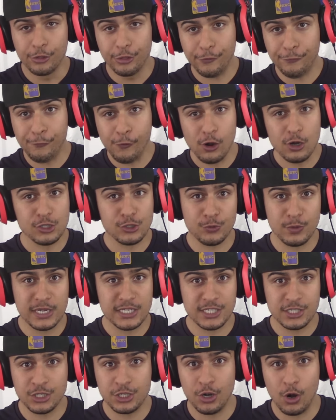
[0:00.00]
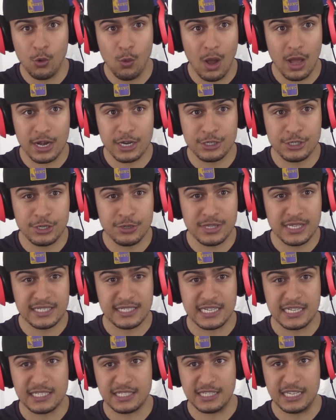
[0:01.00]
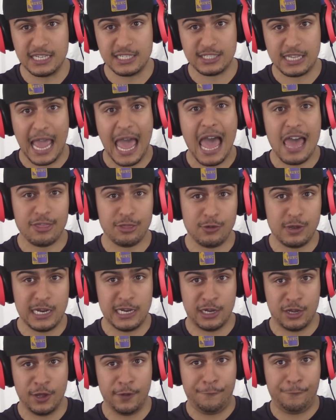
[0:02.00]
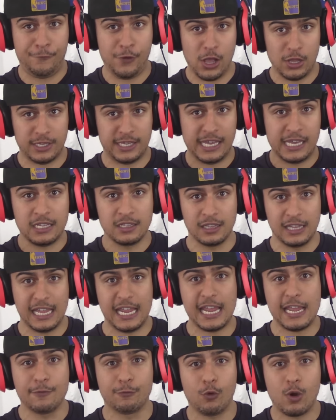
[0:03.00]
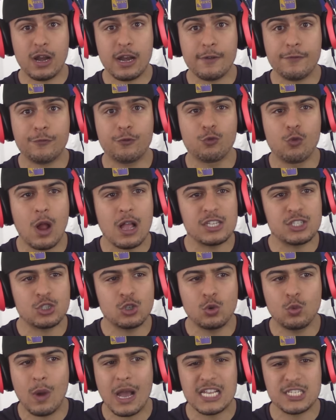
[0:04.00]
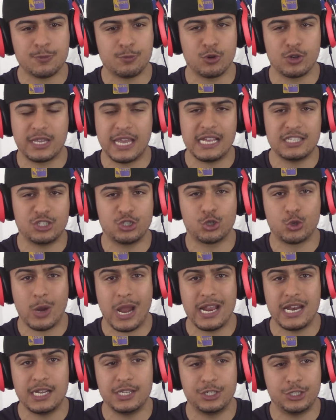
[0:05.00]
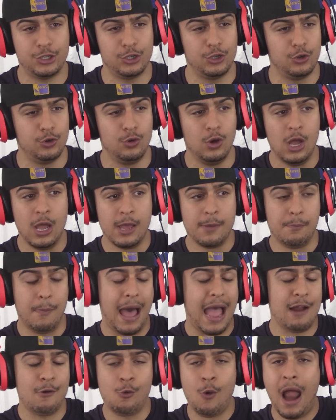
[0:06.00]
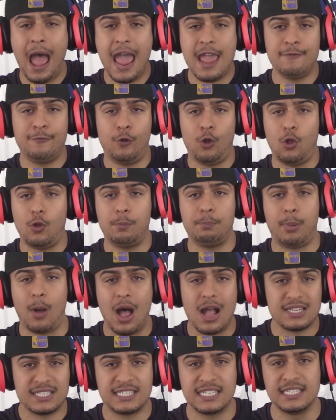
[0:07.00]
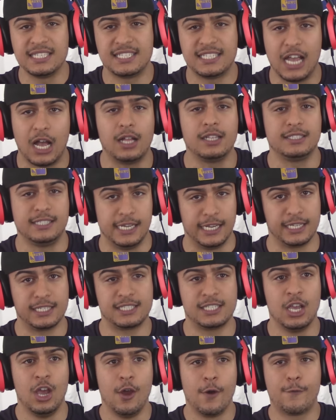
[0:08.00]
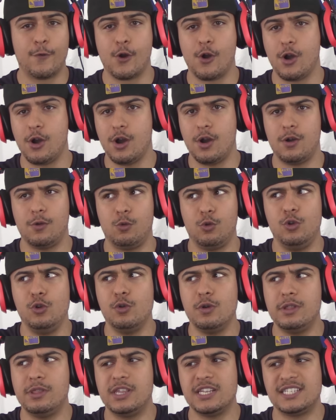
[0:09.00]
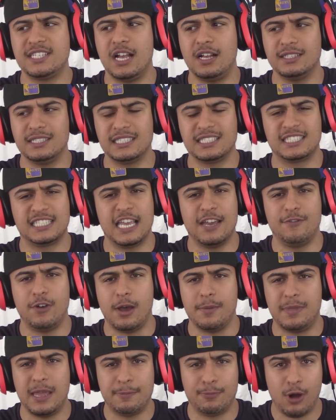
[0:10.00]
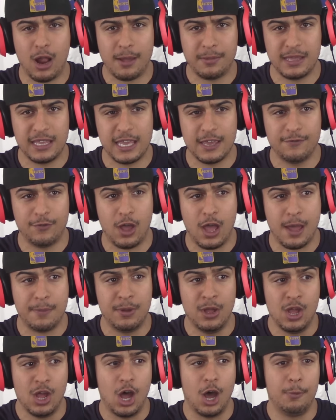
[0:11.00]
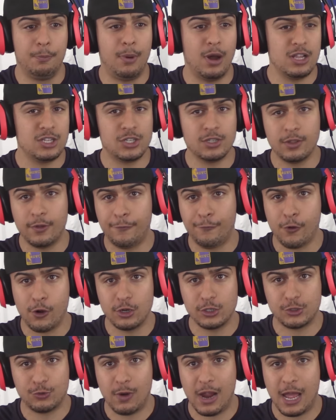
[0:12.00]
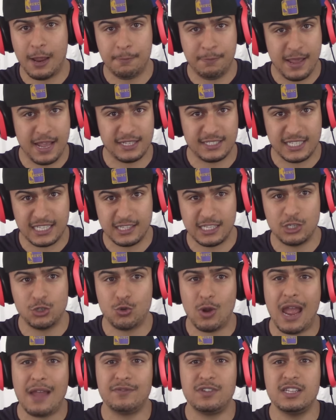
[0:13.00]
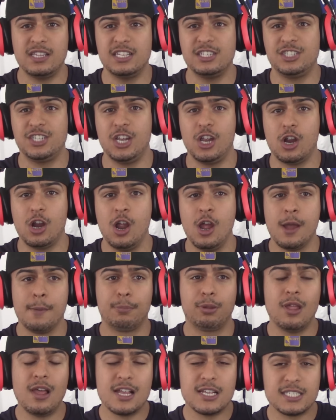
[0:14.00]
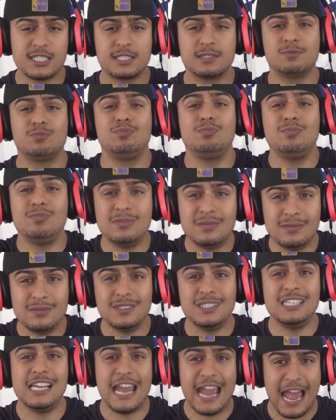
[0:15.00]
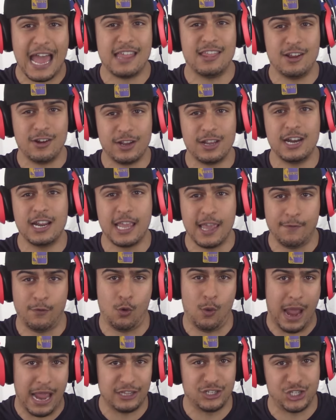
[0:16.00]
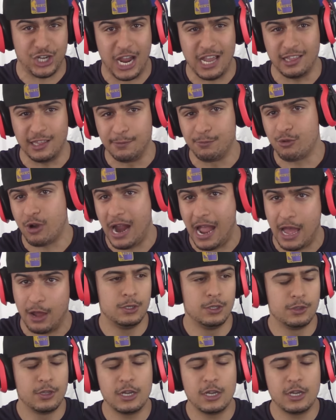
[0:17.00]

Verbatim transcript: The first reason you don't want to do this is this athlete could fucking leave. What if Russell Westbrook gets traded to my rival Boston Celtics? For who would the Celtics give up? They probably give up a bunch of the first round picks that they drafted this year. Plus, yeah, they're going to give away Jaylen Brown.